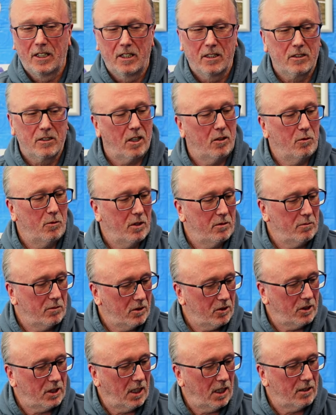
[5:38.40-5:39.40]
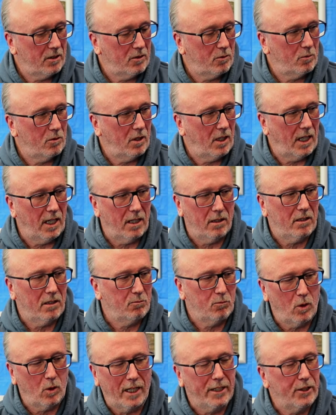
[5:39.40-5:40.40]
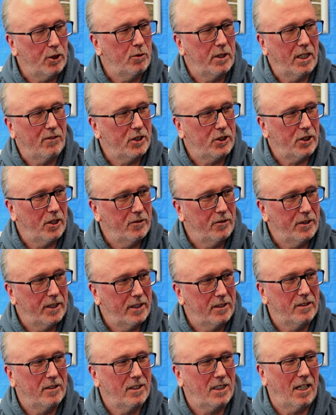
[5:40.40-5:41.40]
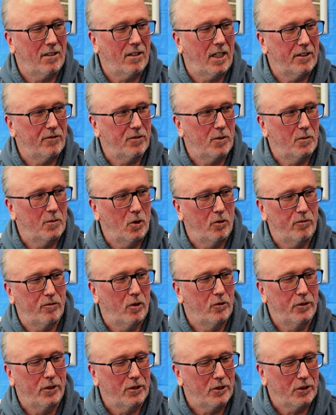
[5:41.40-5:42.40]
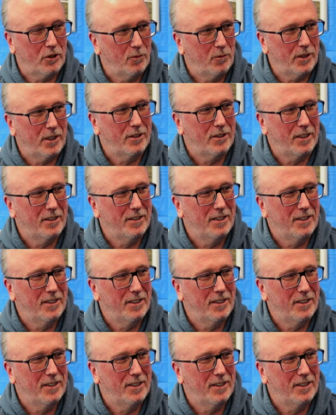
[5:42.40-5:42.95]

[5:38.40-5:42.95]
So just tell us, why are you an Evertonian? You sound like you're from North London or something, so.